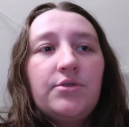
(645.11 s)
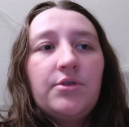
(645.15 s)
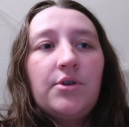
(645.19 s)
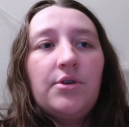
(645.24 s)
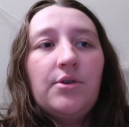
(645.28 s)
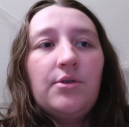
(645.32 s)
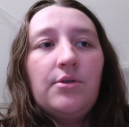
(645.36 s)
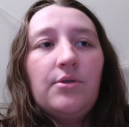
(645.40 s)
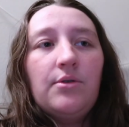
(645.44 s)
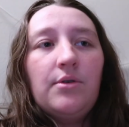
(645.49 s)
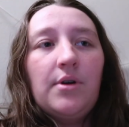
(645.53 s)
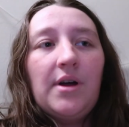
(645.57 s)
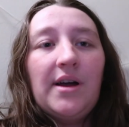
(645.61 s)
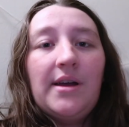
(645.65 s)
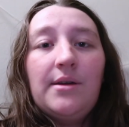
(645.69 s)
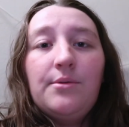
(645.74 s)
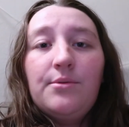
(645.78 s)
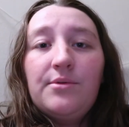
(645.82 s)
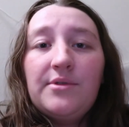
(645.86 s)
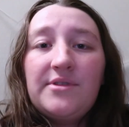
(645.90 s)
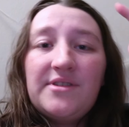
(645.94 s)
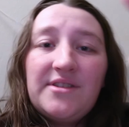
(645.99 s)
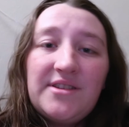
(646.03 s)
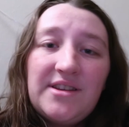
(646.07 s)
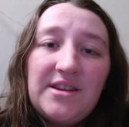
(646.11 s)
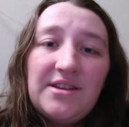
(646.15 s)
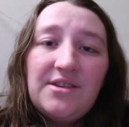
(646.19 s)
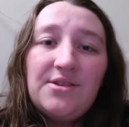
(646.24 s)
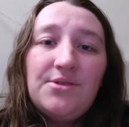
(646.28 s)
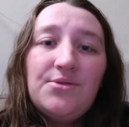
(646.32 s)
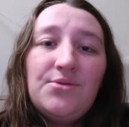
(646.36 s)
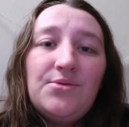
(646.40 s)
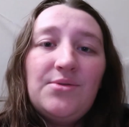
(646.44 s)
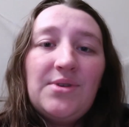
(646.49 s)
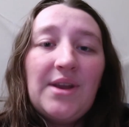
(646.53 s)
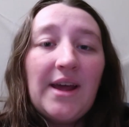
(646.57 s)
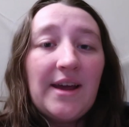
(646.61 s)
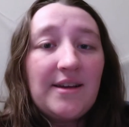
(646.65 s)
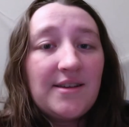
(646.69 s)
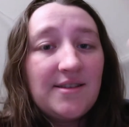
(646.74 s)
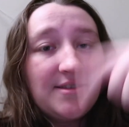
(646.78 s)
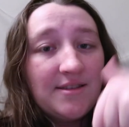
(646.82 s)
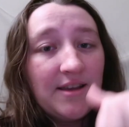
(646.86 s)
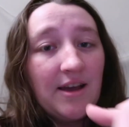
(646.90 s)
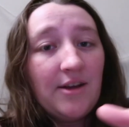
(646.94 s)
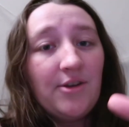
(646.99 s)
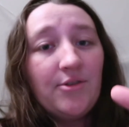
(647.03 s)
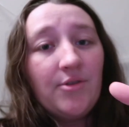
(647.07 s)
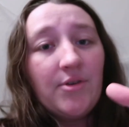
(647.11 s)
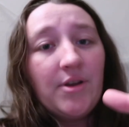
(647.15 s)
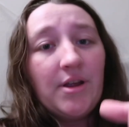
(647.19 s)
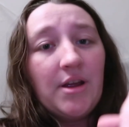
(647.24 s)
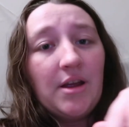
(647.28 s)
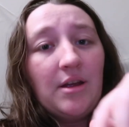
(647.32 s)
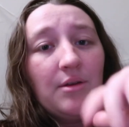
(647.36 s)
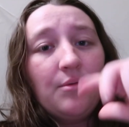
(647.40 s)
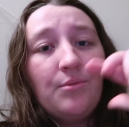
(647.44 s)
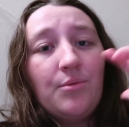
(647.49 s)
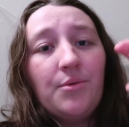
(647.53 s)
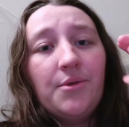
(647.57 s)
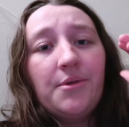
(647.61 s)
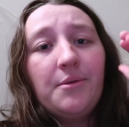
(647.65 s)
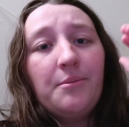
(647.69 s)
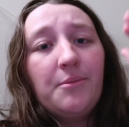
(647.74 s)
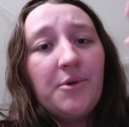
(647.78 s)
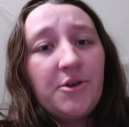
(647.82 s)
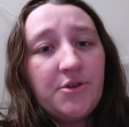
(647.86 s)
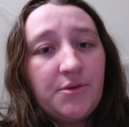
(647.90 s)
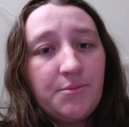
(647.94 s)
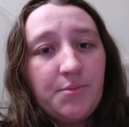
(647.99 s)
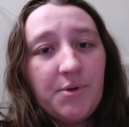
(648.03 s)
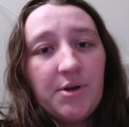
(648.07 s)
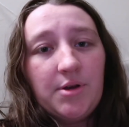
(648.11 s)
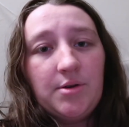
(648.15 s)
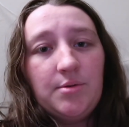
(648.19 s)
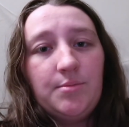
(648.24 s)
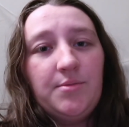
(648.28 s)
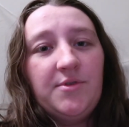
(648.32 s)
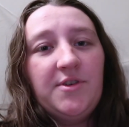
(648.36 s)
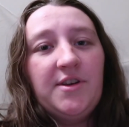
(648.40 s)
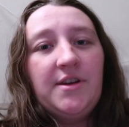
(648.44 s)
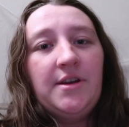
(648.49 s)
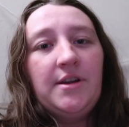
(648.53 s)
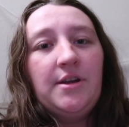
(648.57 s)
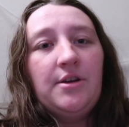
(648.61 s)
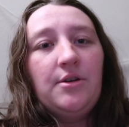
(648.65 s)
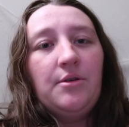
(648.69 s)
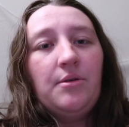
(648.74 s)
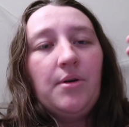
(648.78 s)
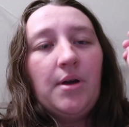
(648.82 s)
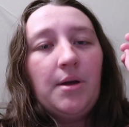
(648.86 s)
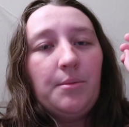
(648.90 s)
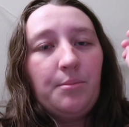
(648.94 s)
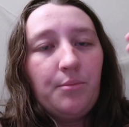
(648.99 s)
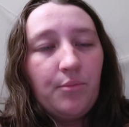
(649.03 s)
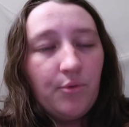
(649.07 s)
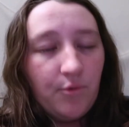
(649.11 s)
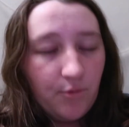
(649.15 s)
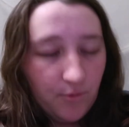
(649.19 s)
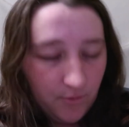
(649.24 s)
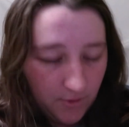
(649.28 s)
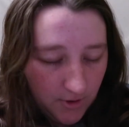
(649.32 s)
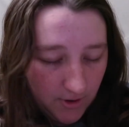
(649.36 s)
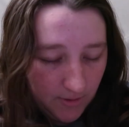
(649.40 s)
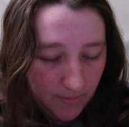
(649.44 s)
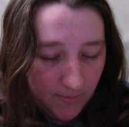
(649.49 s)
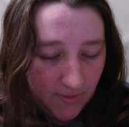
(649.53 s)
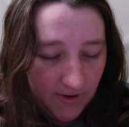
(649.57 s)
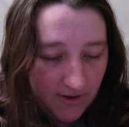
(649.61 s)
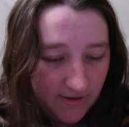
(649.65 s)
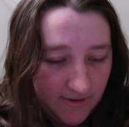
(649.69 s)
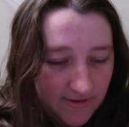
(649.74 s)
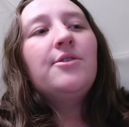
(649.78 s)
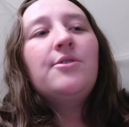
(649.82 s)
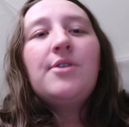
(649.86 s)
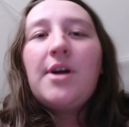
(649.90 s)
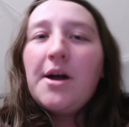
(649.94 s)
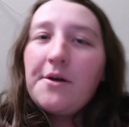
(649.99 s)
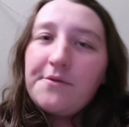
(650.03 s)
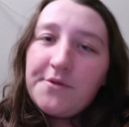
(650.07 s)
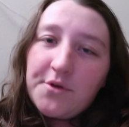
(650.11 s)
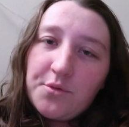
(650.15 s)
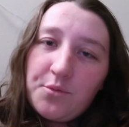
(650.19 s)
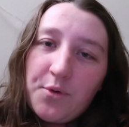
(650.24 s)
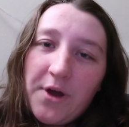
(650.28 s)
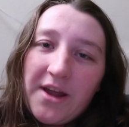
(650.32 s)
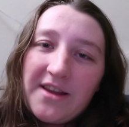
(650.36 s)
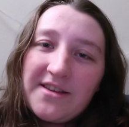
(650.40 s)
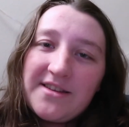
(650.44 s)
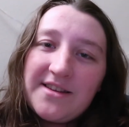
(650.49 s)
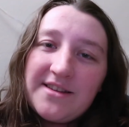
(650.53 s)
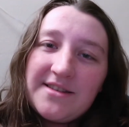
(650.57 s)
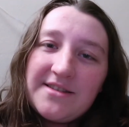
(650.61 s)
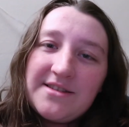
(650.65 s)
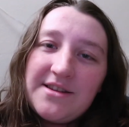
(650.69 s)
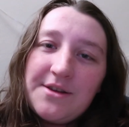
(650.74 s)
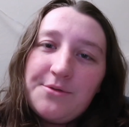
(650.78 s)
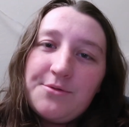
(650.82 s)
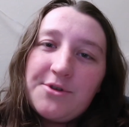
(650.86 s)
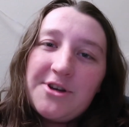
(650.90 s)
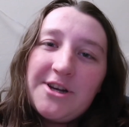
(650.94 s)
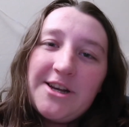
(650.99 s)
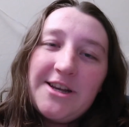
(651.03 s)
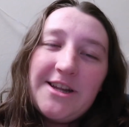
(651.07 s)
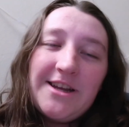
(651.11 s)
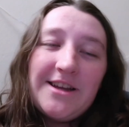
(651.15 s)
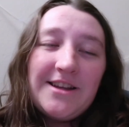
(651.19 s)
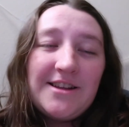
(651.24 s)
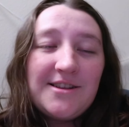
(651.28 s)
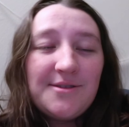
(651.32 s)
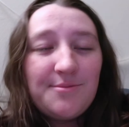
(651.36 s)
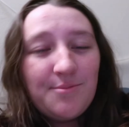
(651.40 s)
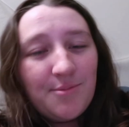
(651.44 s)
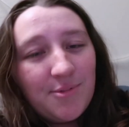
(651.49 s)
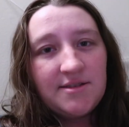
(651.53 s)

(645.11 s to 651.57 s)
So I will see you next Saturday with a much better video, I promise. You'll have to wait to see what it is.